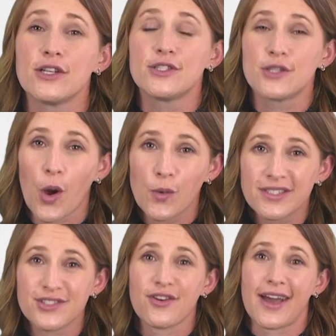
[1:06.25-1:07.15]

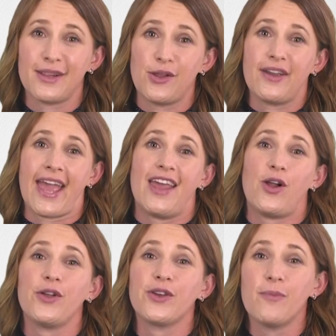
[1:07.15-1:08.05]
Don't try to locate
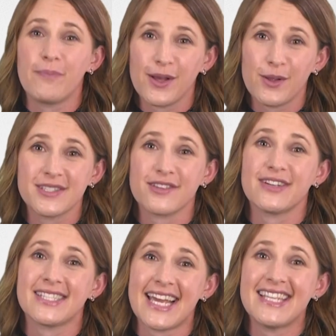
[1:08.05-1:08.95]
all your bills,
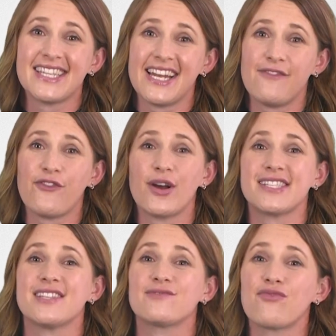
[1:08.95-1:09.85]
receipts, and
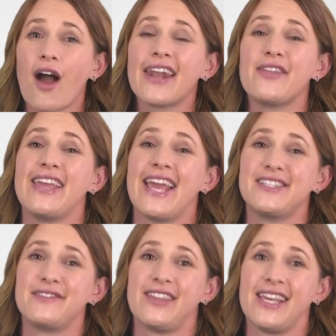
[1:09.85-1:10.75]
invoices right at the
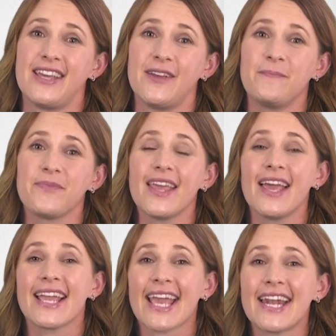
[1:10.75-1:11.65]
end of the year.
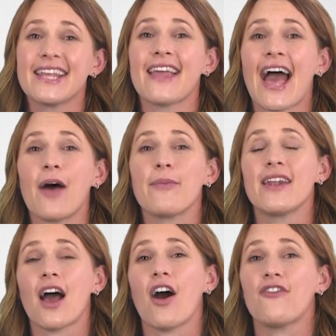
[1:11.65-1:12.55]
Get in the
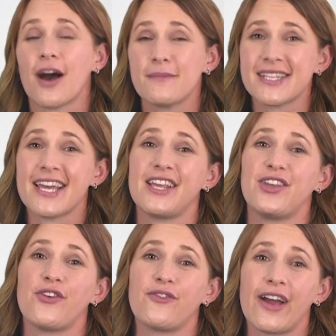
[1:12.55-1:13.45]
habit of updating
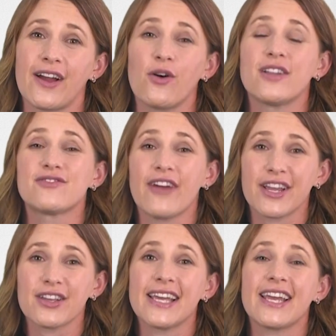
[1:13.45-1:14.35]
your records
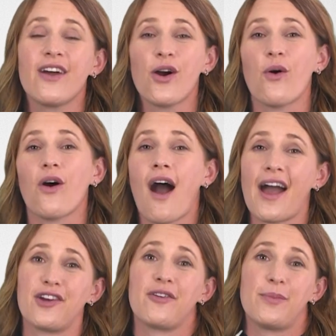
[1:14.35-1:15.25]
regularly or
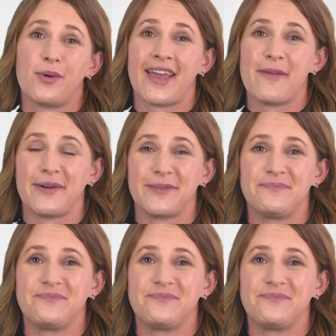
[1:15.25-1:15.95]
hire a bookkeeper.